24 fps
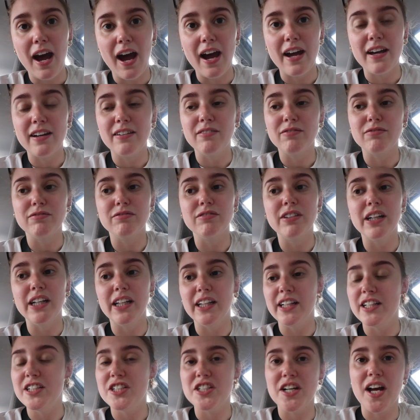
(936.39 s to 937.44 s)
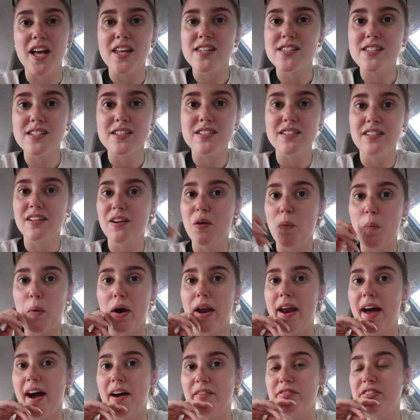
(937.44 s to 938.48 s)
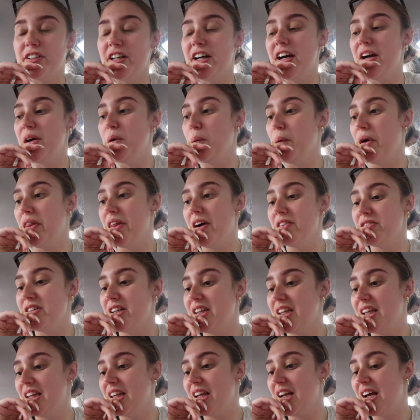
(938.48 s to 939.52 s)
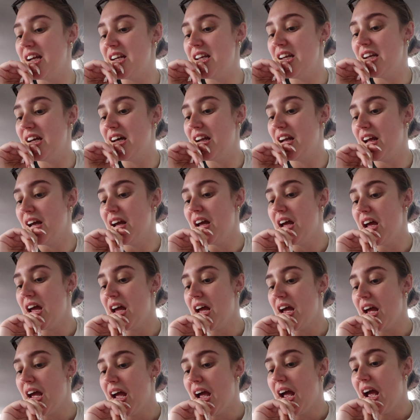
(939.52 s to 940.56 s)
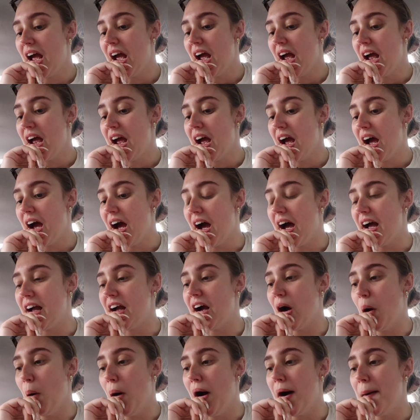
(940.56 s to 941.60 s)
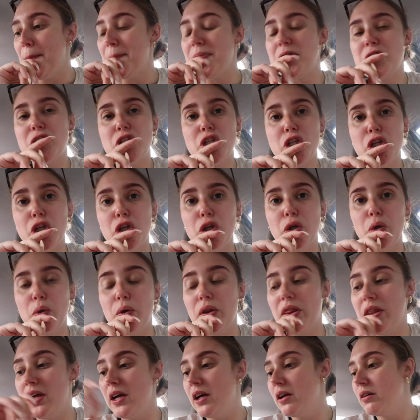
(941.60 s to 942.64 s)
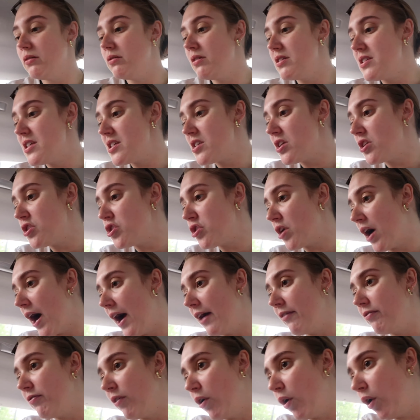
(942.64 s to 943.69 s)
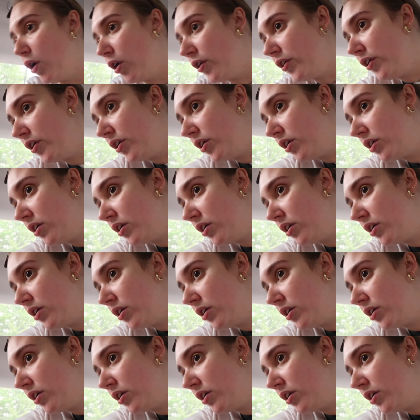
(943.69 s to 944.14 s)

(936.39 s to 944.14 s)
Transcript: I really just went after it with everything that I needed. I go up to the, is this a trifold?